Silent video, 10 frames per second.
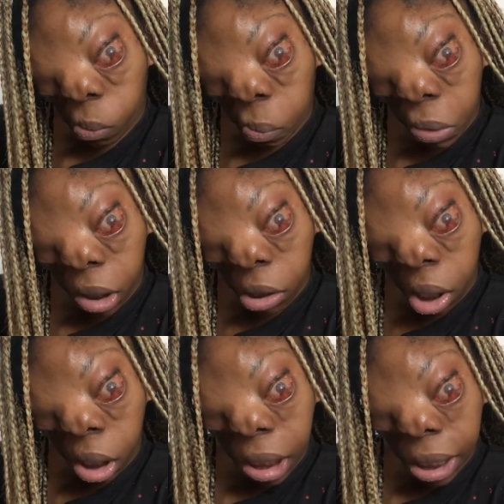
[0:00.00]
when you
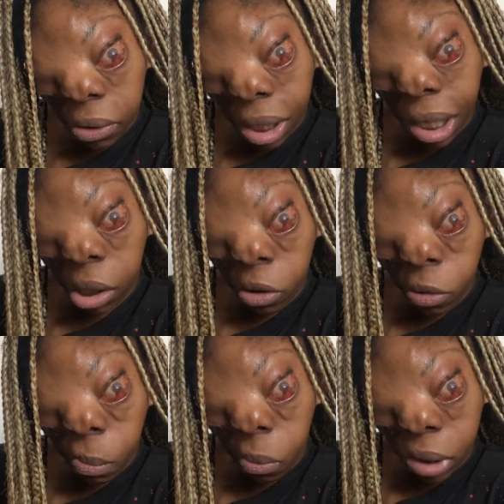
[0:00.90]
feel a little
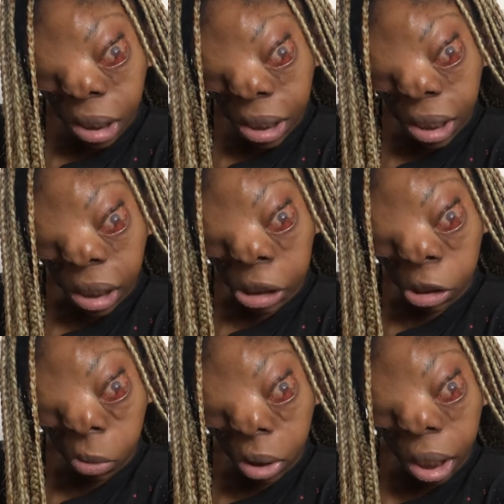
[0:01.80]
moisture, you
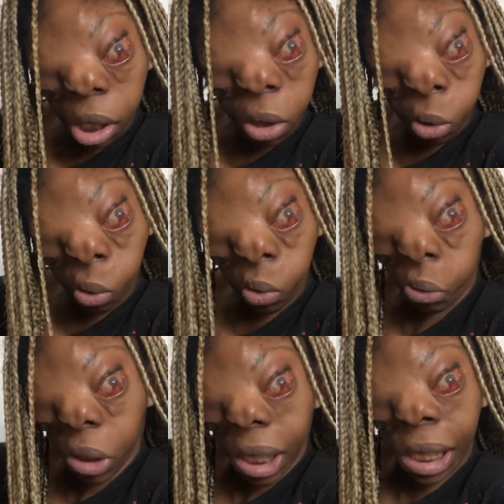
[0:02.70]
know that, oh,
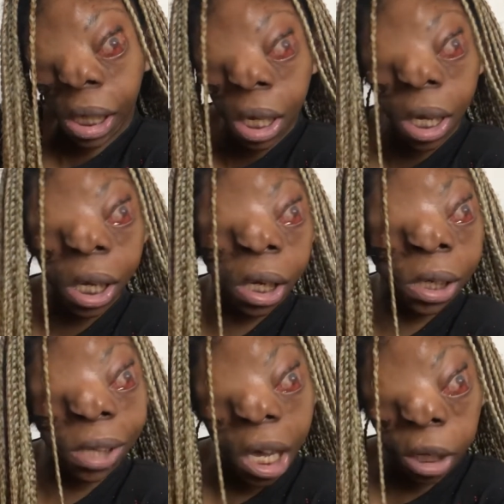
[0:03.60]
okay, it's
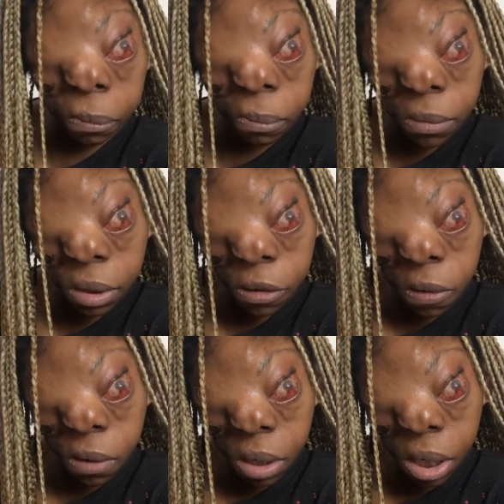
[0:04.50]
time.
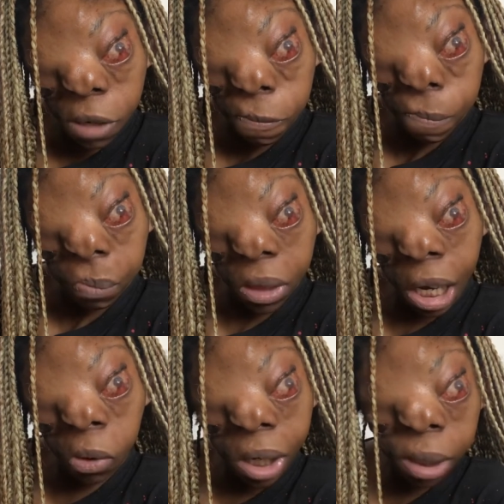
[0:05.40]
I
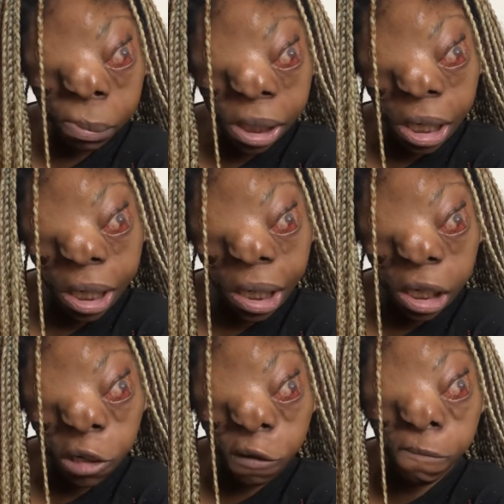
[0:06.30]
hope that makes sense.
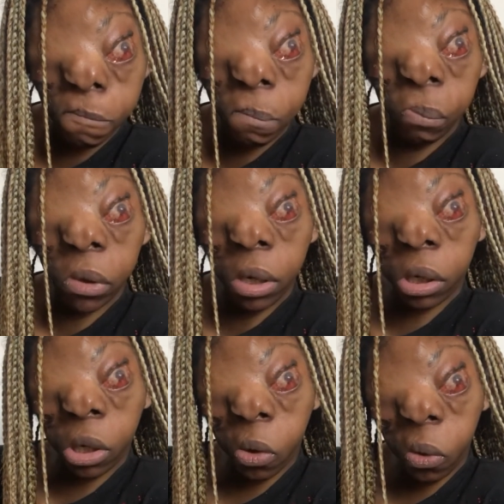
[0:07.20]

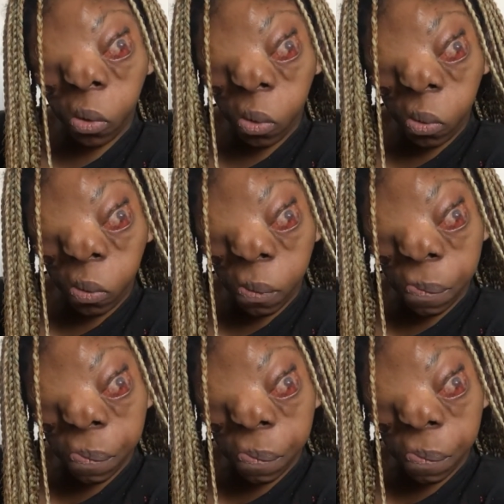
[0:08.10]
So,